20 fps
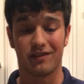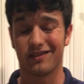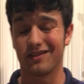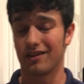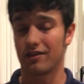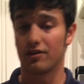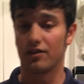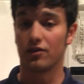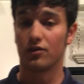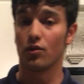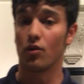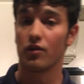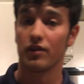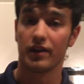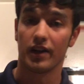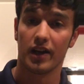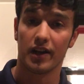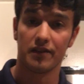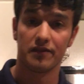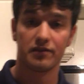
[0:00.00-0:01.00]
It's not gonna dull
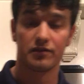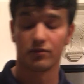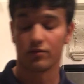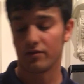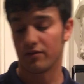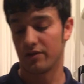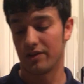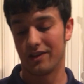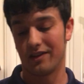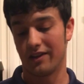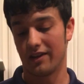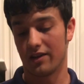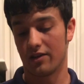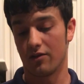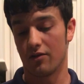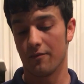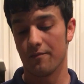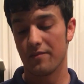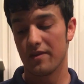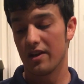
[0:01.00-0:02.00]
knives or anything at
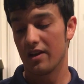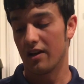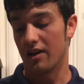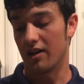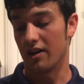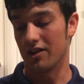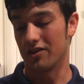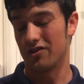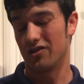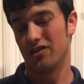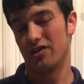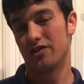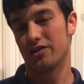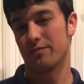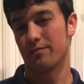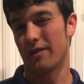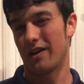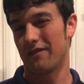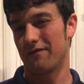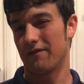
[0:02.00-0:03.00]
all. You
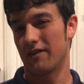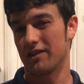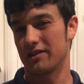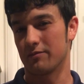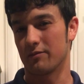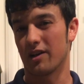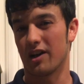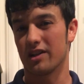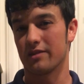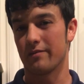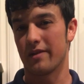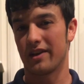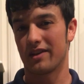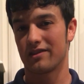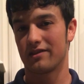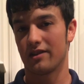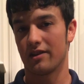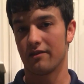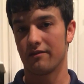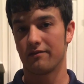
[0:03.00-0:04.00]
just might find some cosmetic
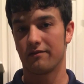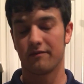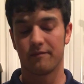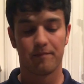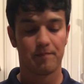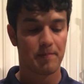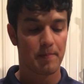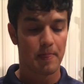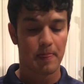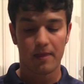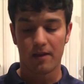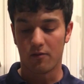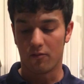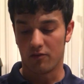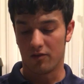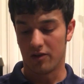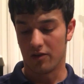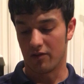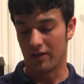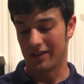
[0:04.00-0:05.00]
stuff,
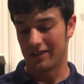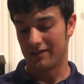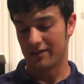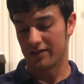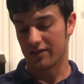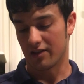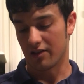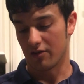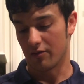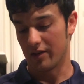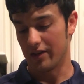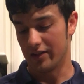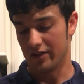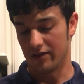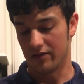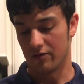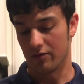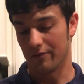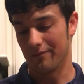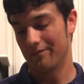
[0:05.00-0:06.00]
like
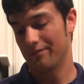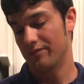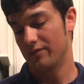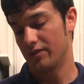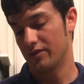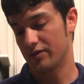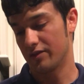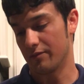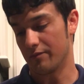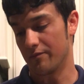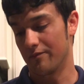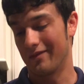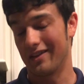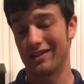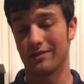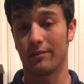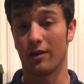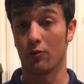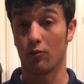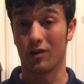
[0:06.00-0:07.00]
discoloration, or some
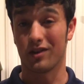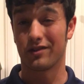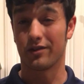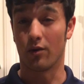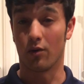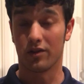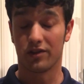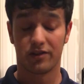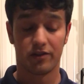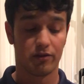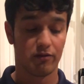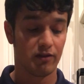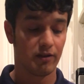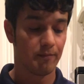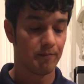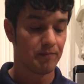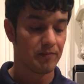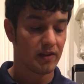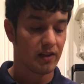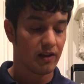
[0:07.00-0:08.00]
things might rust onto it,
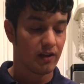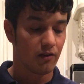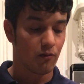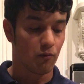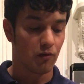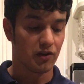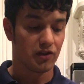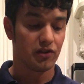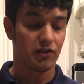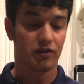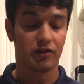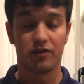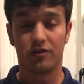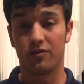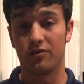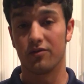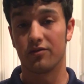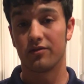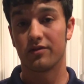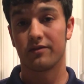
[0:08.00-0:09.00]
which you can
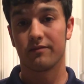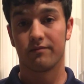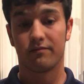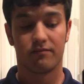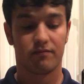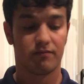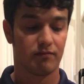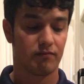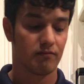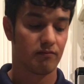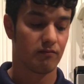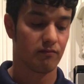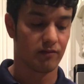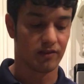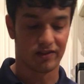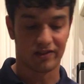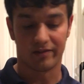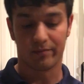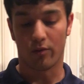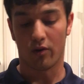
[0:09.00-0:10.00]
use,
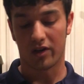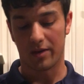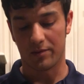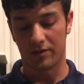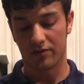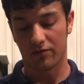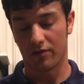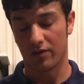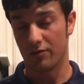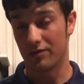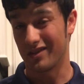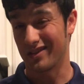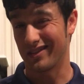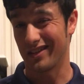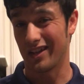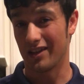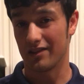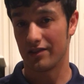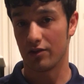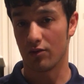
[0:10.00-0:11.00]
this is Barkeeper's Friend, which is
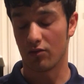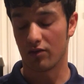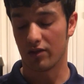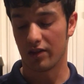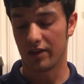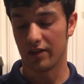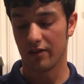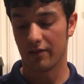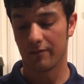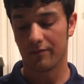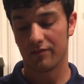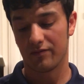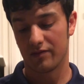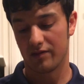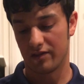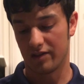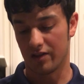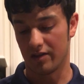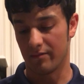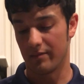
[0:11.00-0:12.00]
stainless steel cleaner,
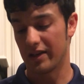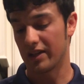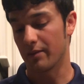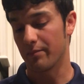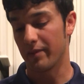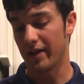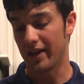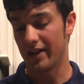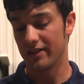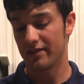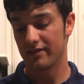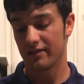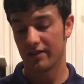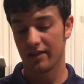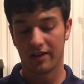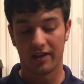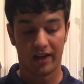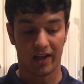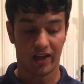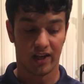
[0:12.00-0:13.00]
to make a paste
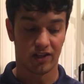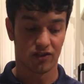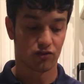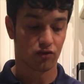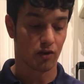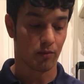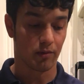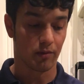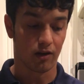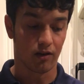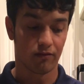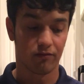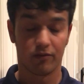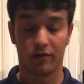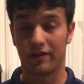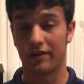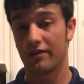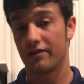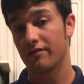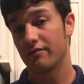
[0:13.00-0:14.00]
and scrub it off
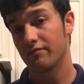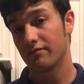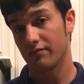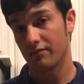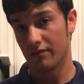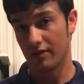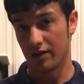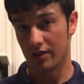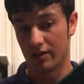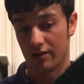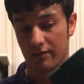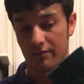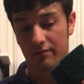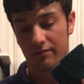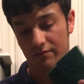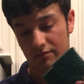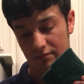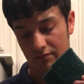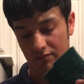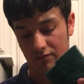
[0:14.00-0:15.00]
with a
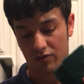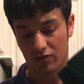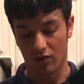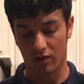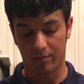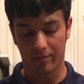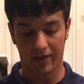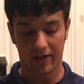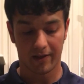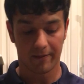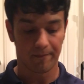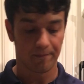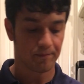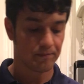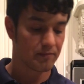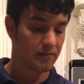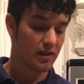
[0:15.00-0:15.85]
scrub pad.